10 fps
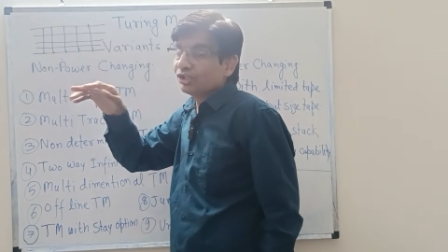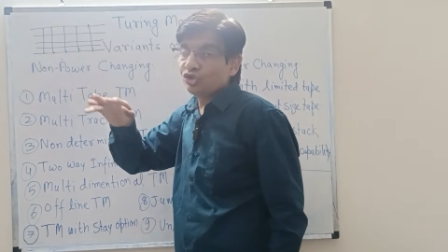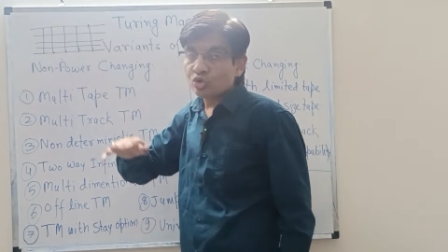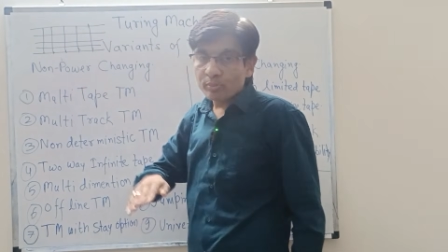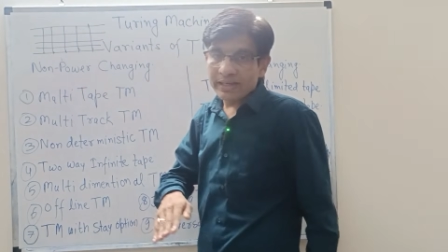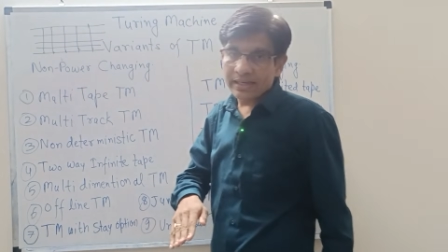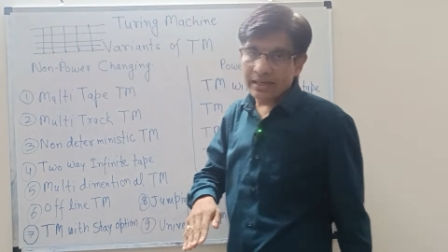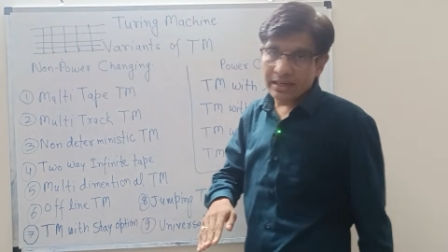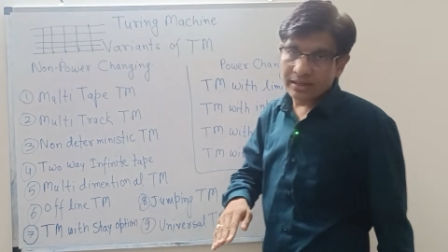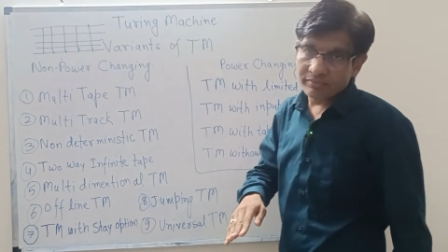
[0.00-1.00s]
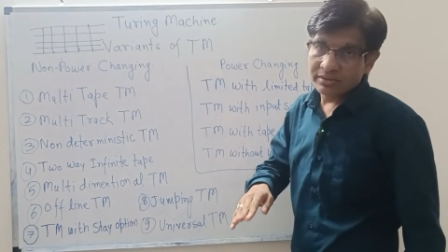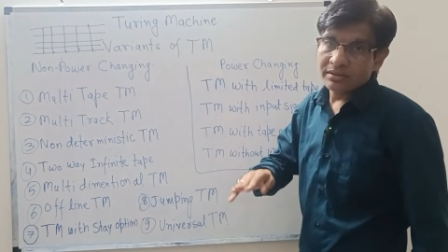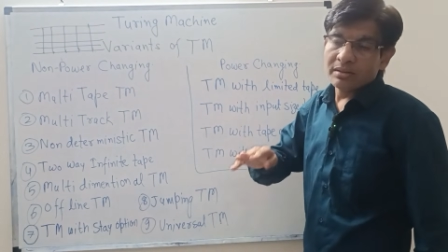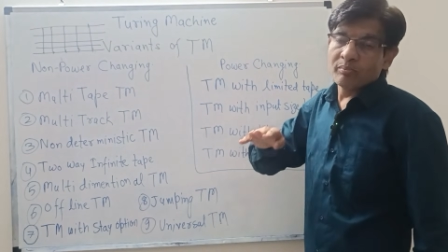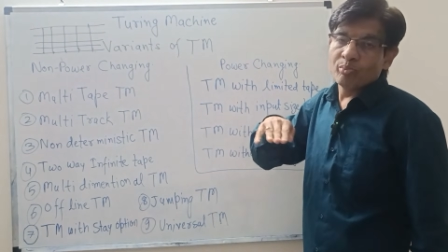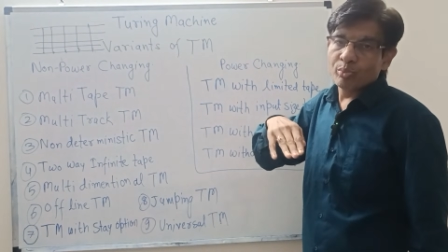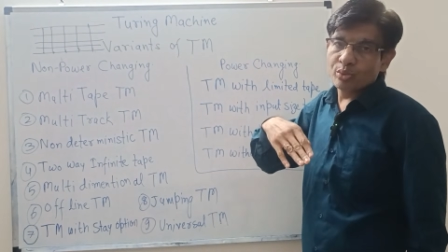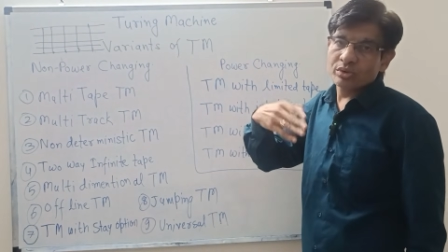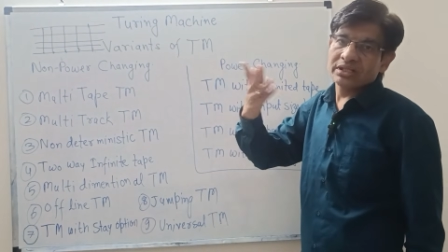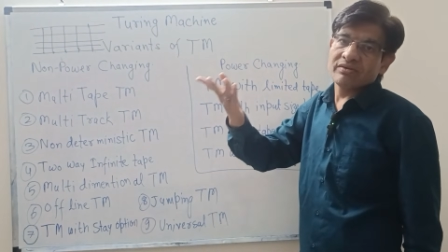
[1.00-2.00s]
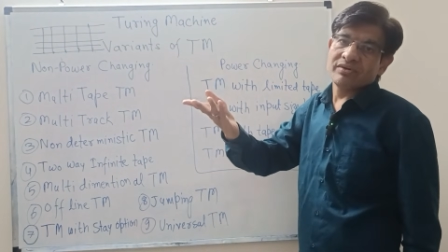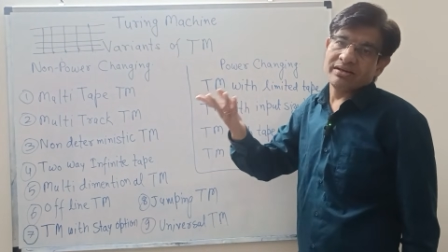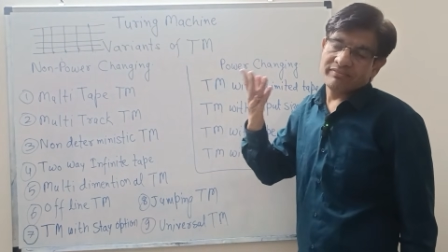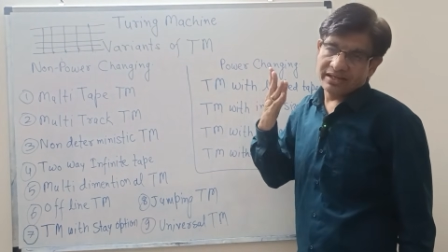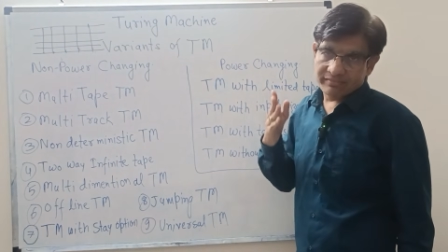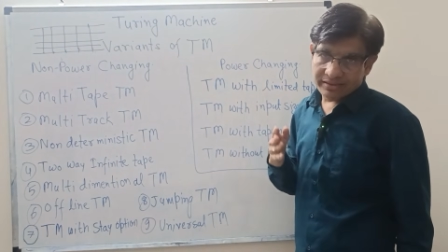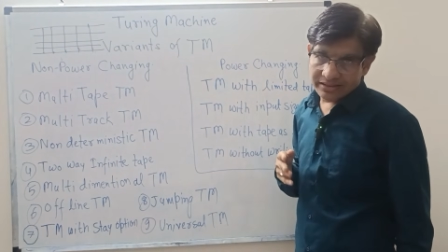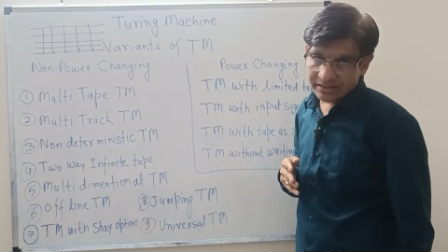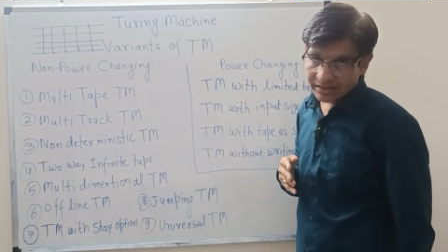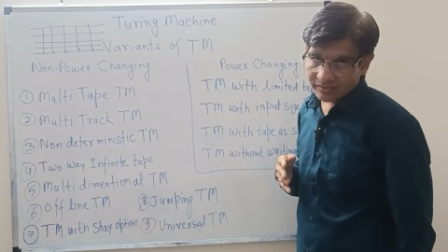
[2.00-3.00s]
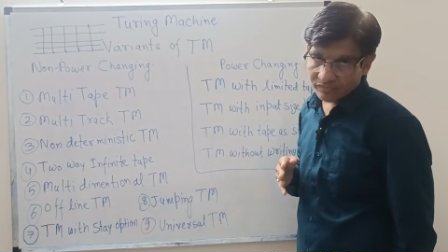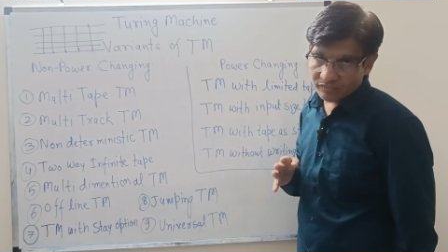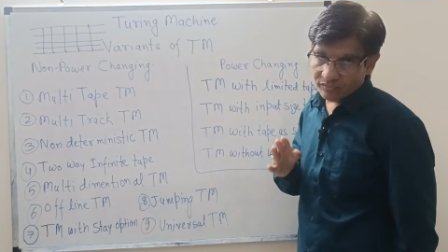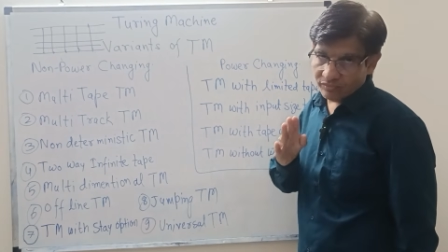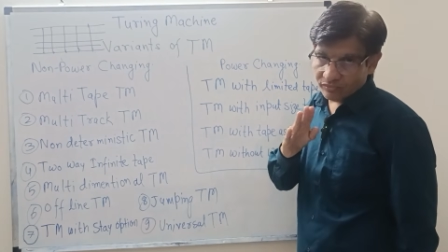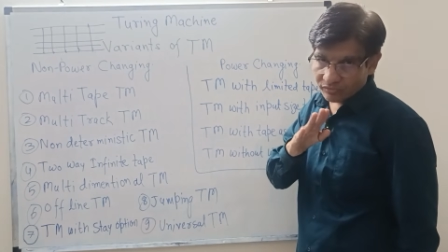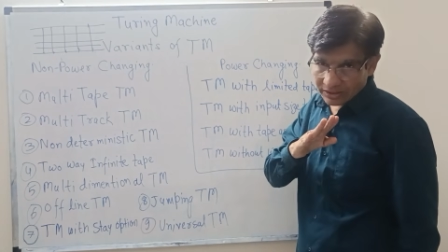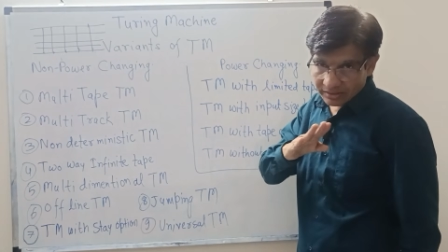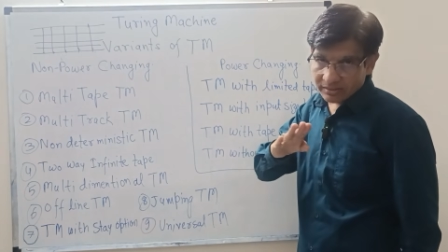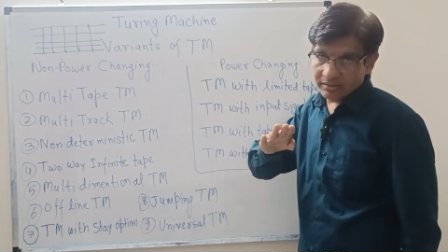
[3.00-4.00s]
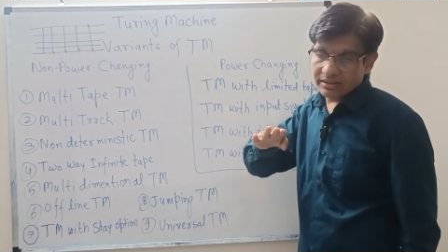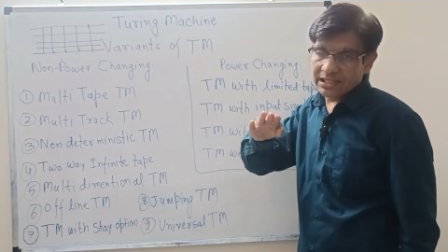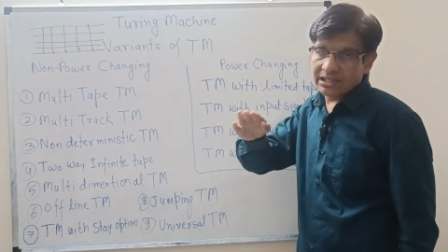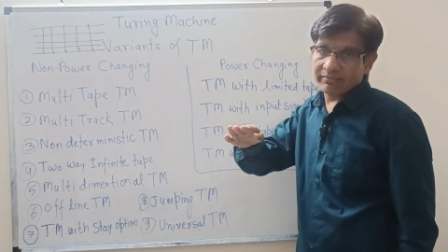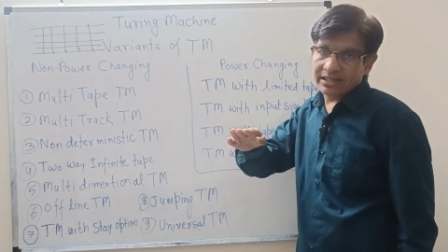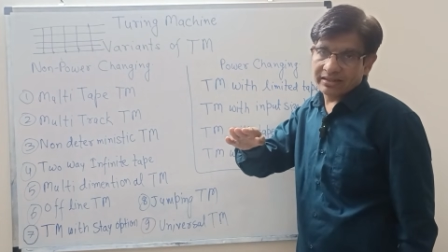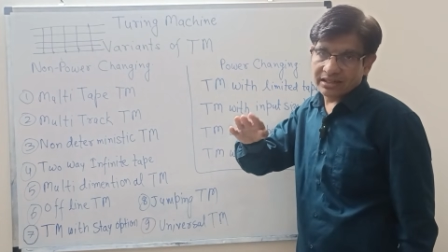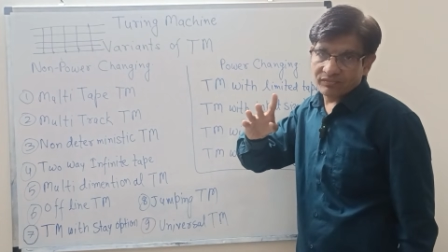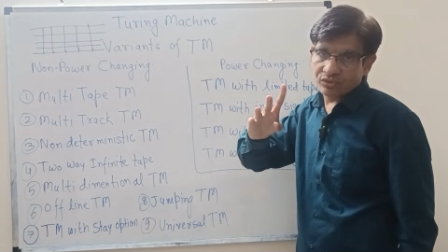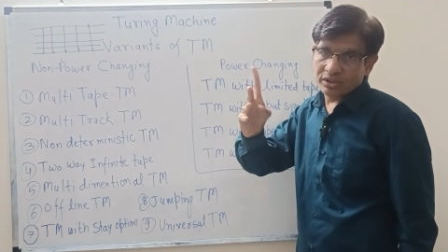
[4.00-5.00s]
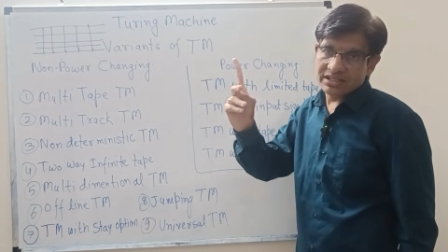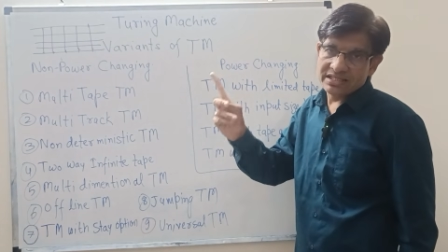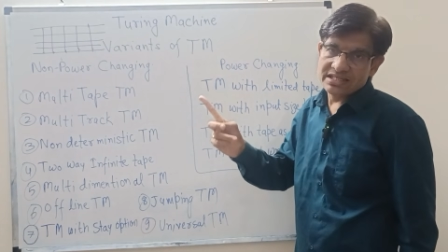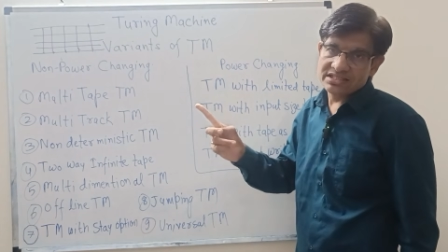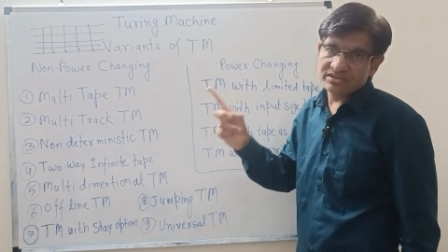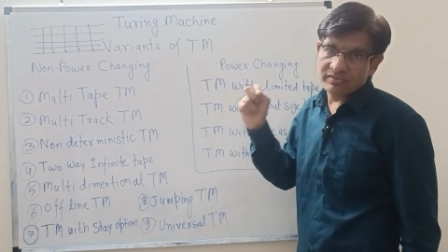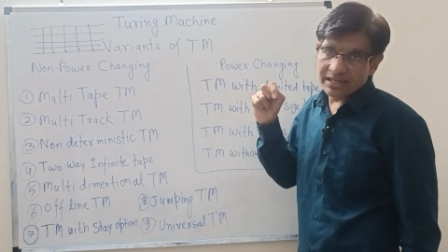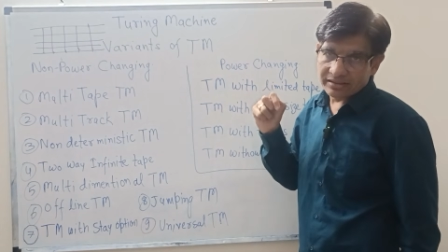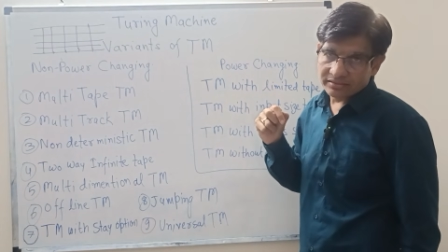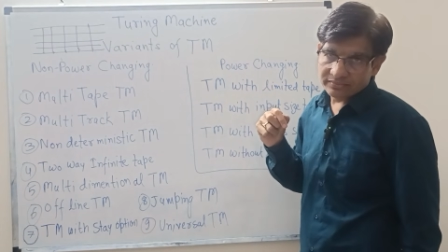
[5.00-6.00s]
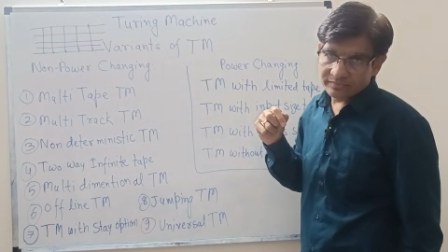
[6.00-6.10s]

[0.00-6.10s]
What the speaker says: you may have more than one read-write head, one read-write head for each track.